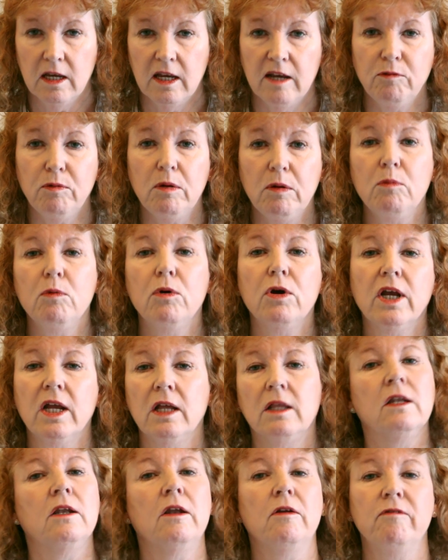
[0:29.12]
If we work
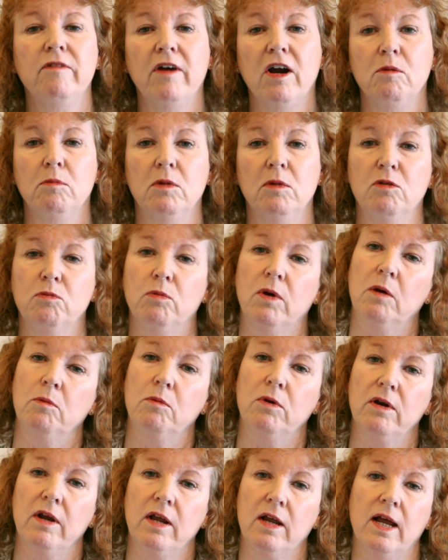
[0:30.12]
in an environment where
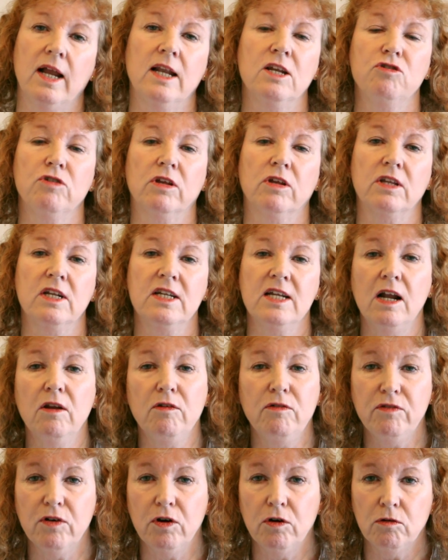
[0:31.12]
we're answering the
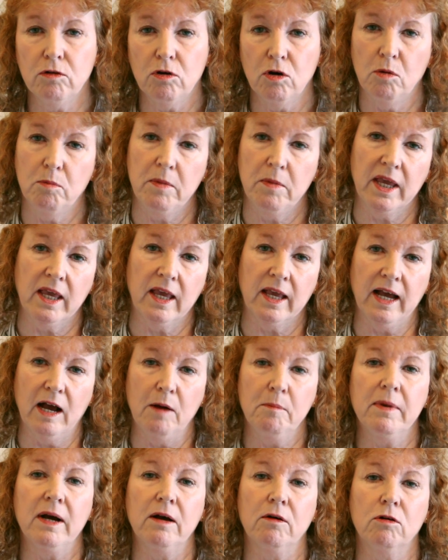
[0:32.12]
telephone or making
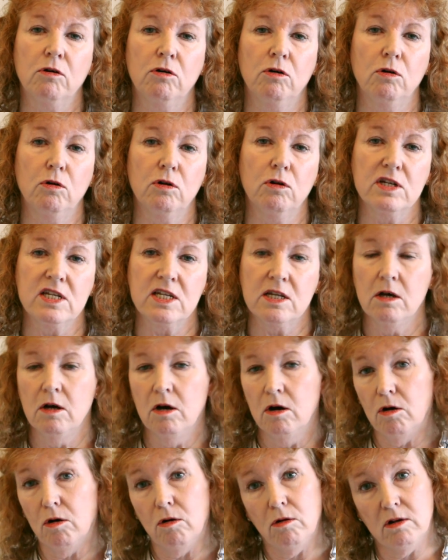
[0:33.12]
outbound calls
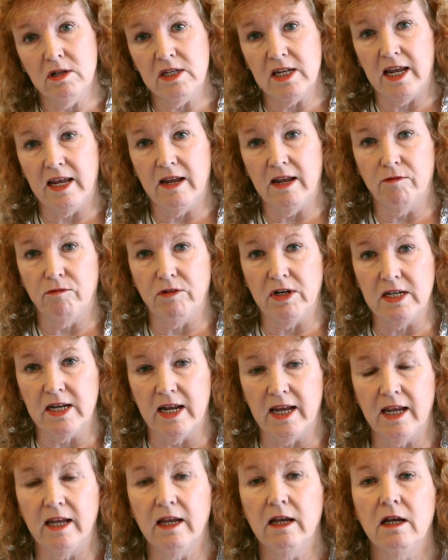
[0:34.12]
all day, every
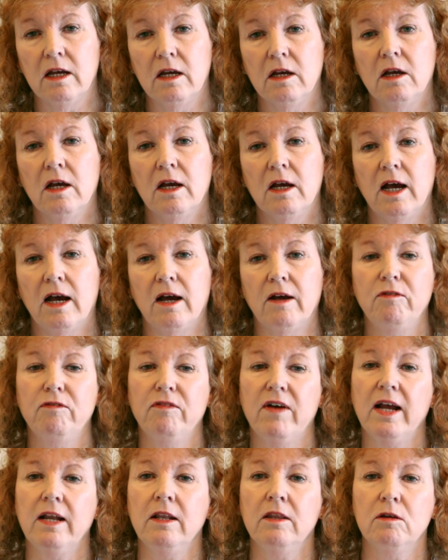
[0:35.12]
day, I
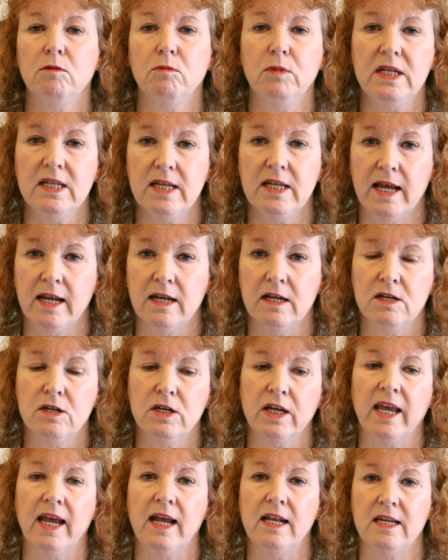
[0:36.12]
find that we tend
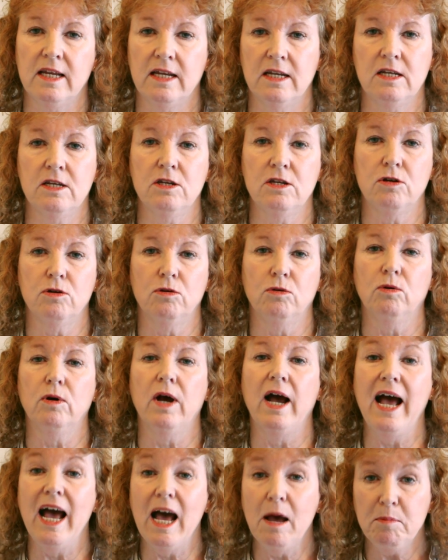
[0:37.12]
to get into
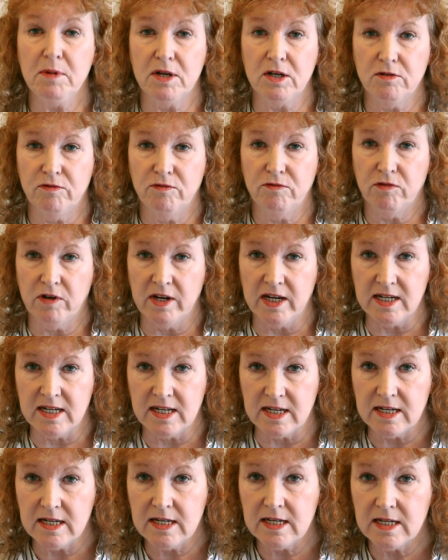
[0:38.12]
habit
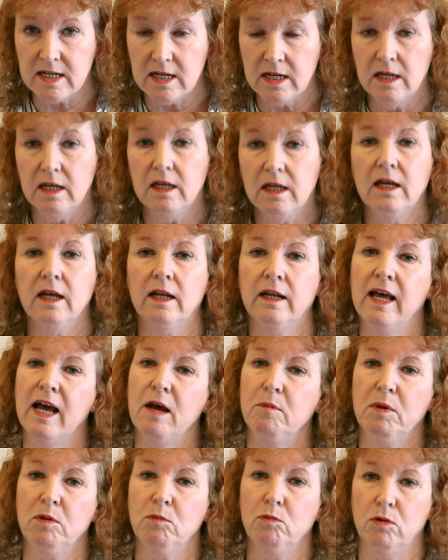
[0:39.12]
phrases and
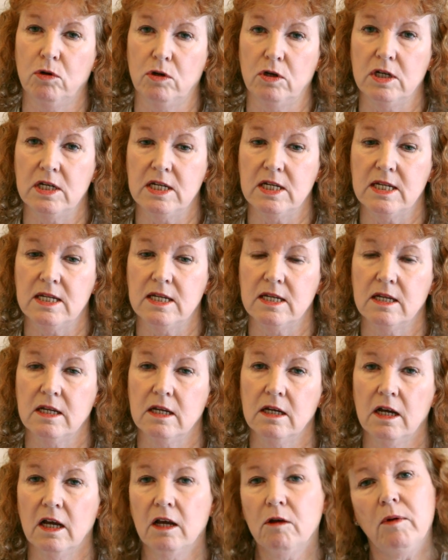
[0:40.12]
habit words.
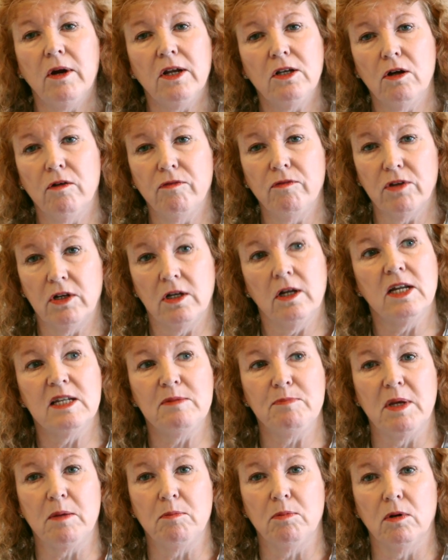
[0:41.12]
I quite often
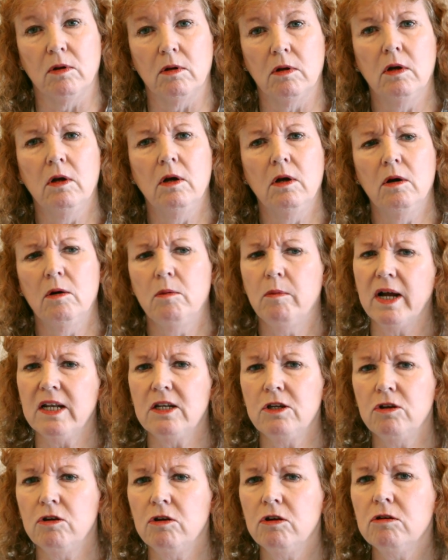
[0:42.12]
ask people, why
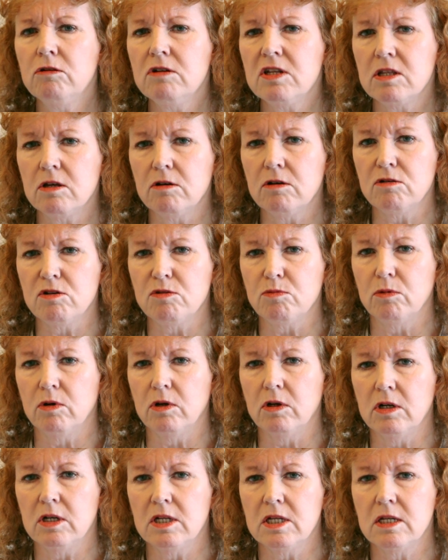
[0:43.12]
did you use those
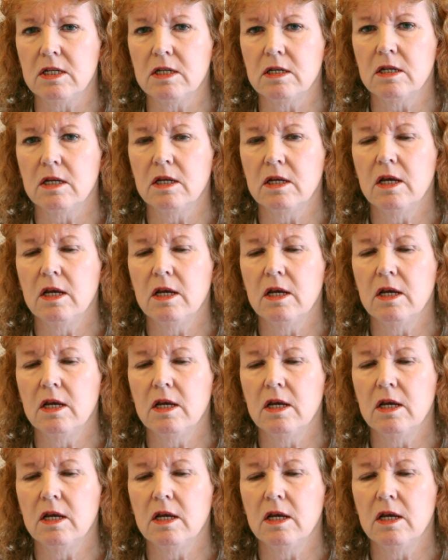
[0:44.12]
words?